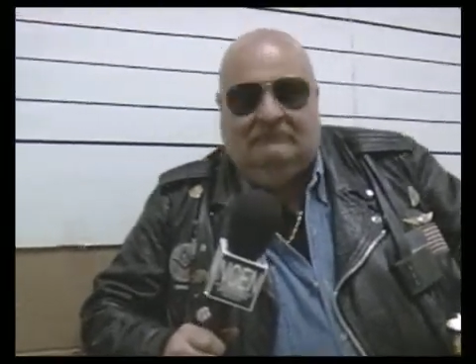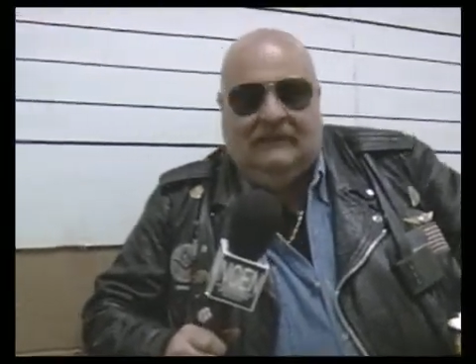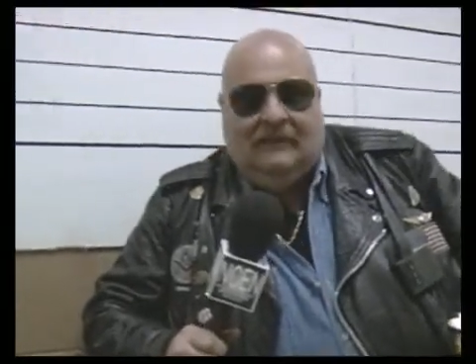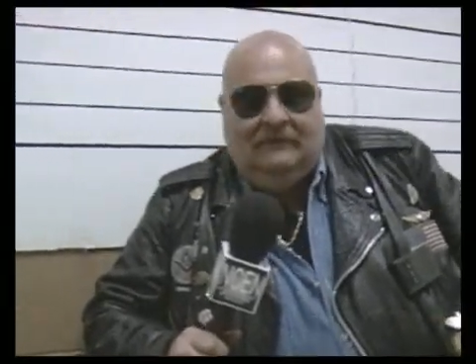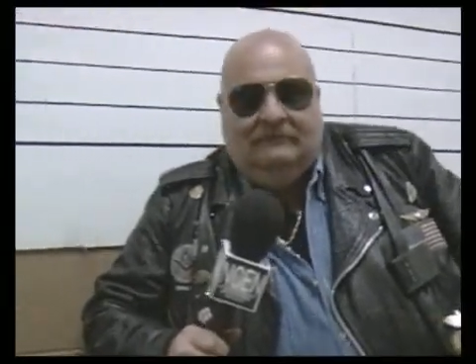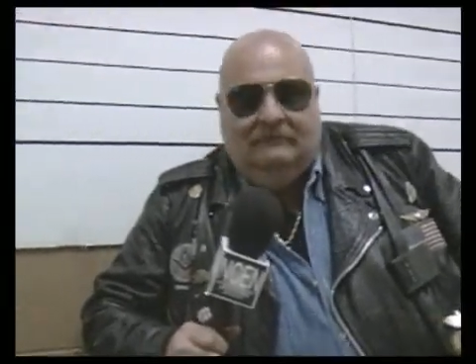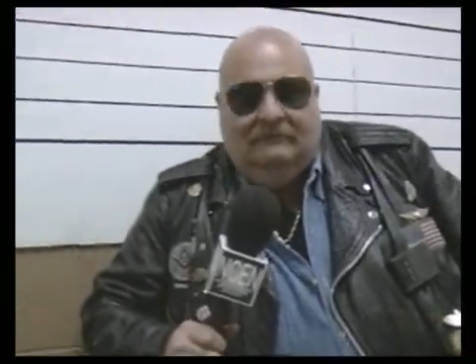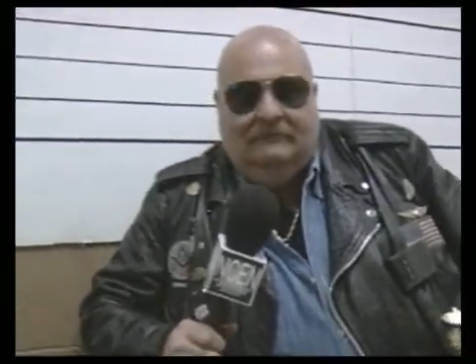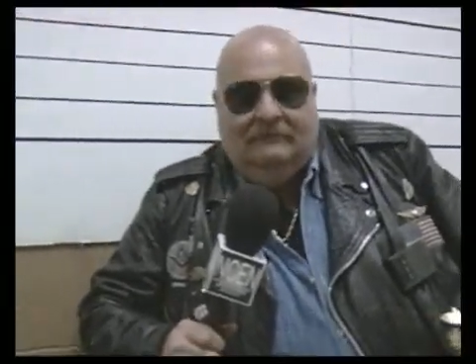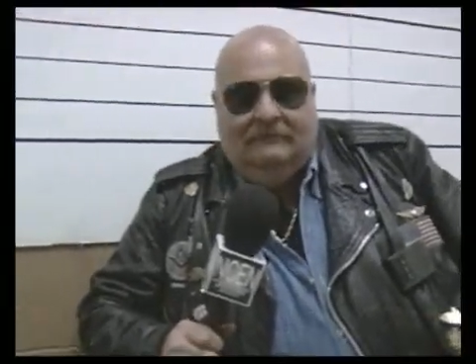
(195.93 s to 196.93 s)
we
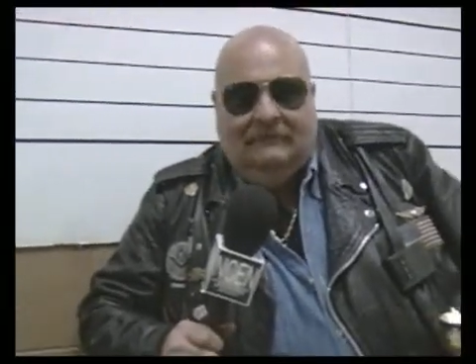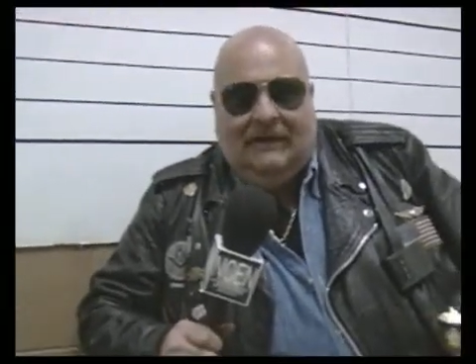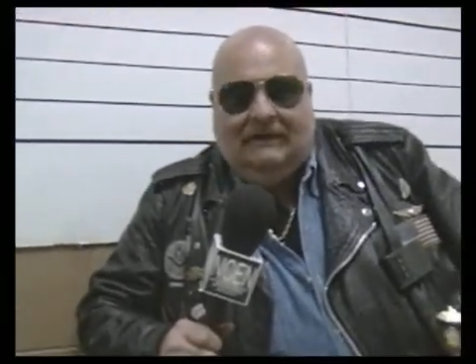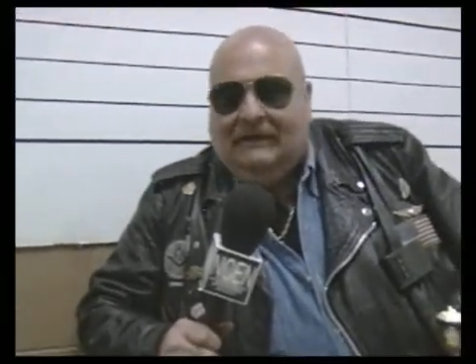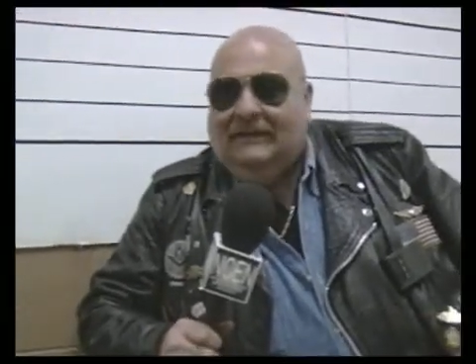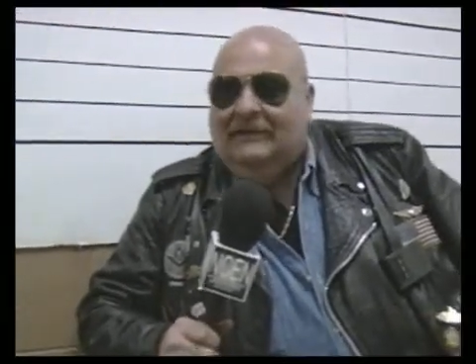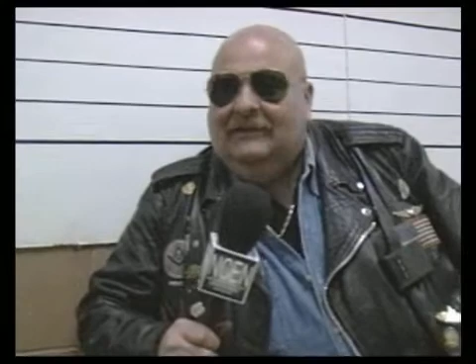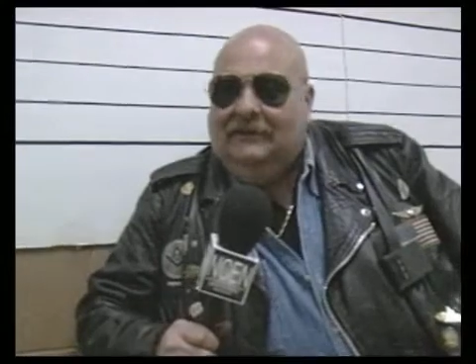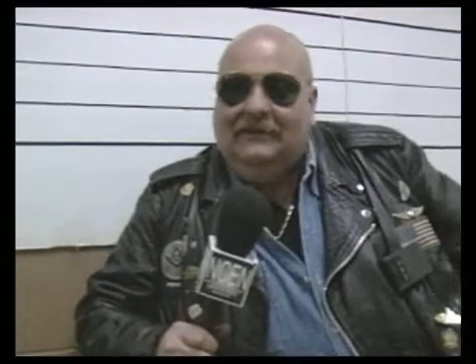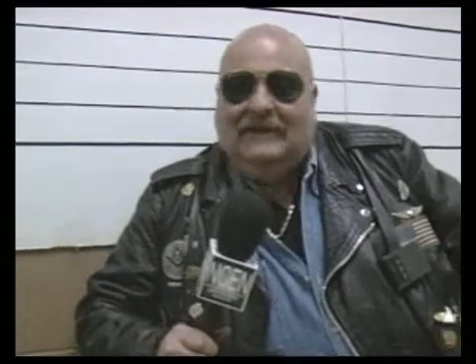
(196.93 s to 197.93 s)

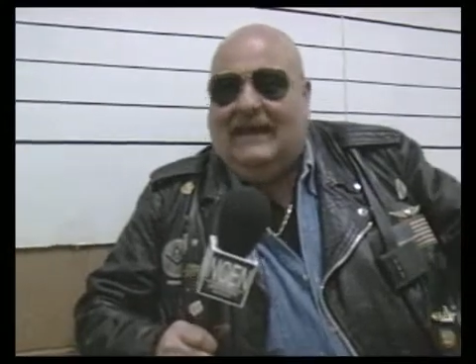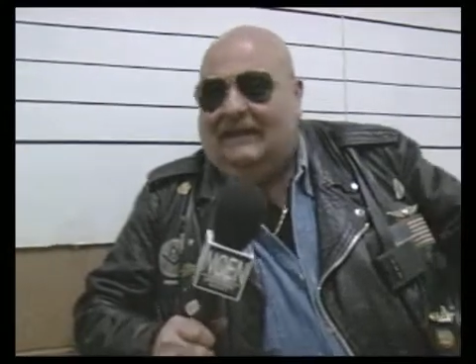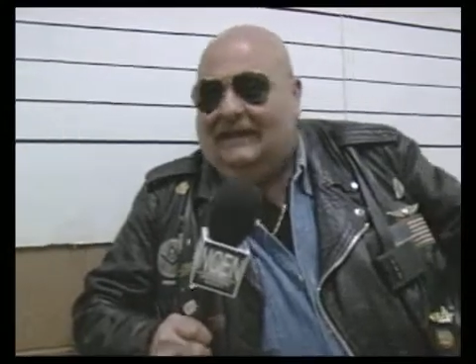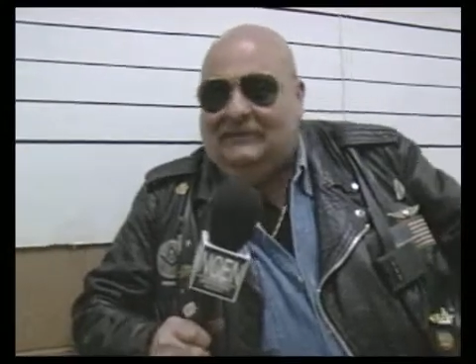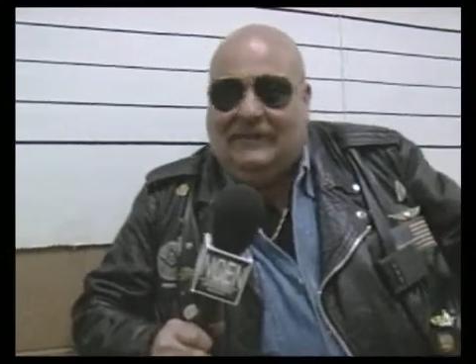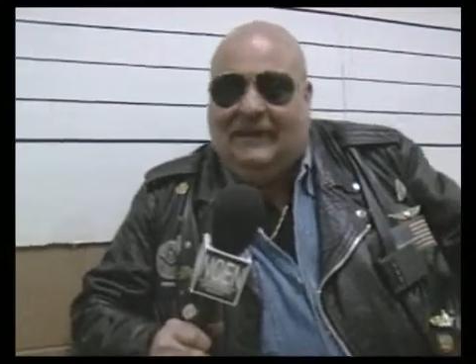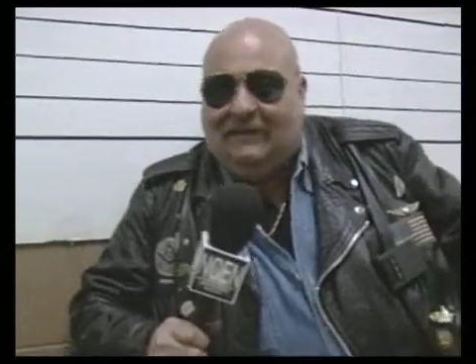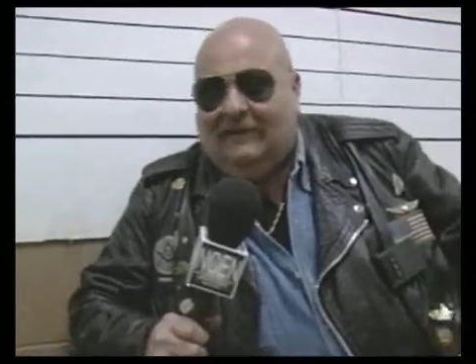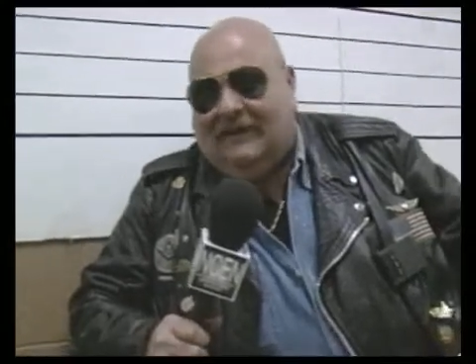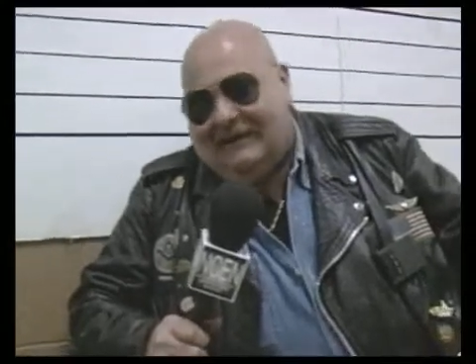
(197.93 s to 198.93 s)
can't let them stand
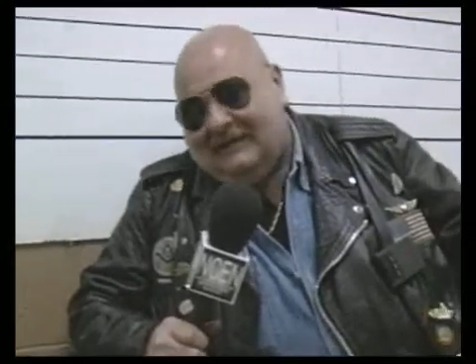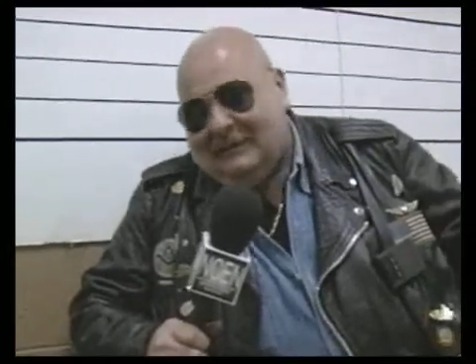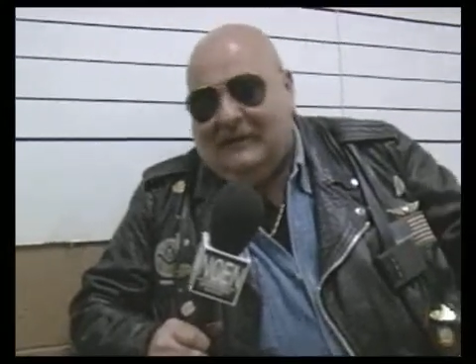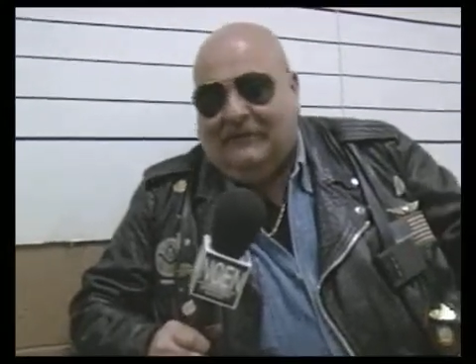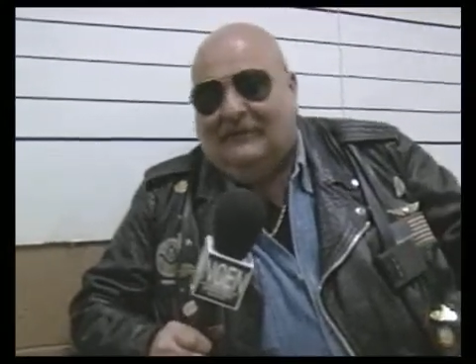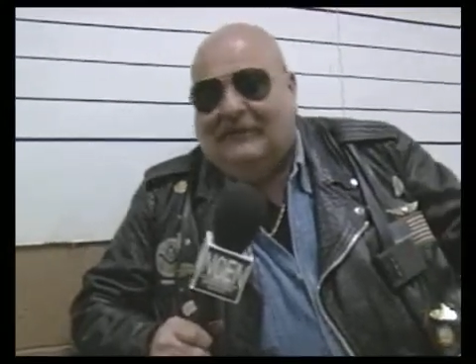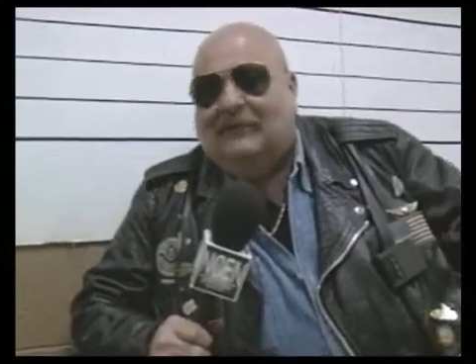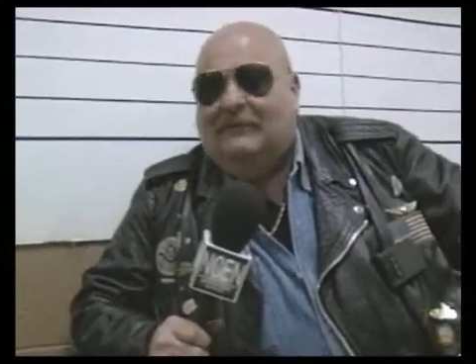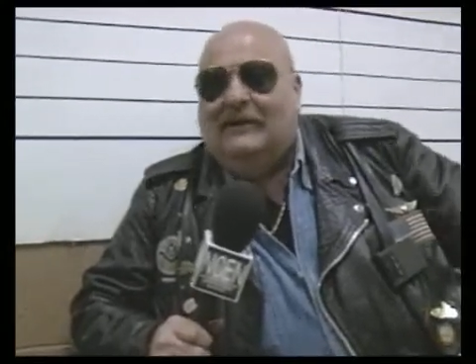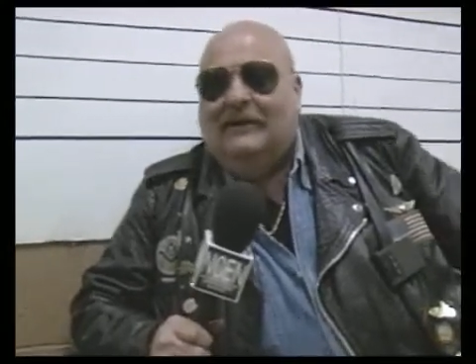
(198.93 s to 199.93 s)
around naked. I mean, they really
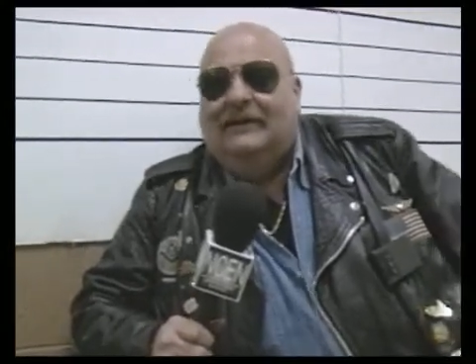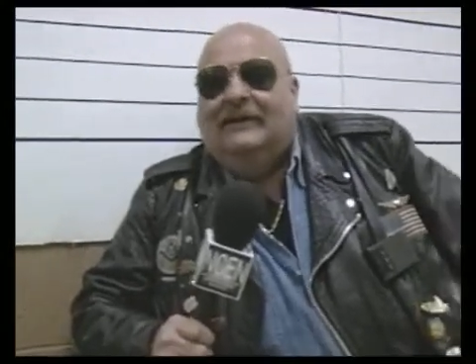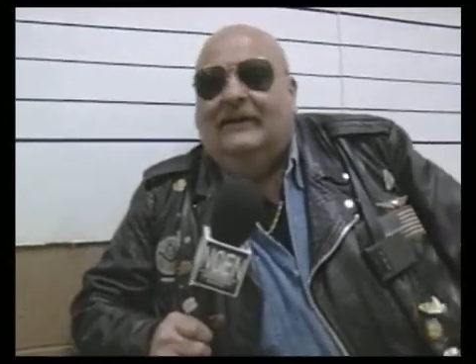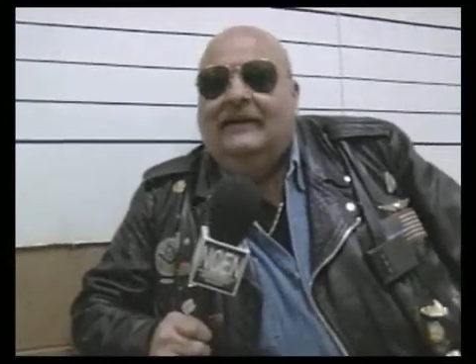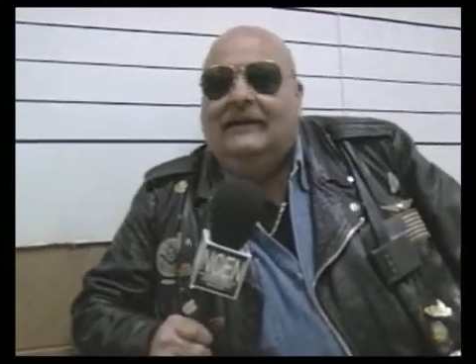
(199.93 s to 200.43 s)
wouldn't be good.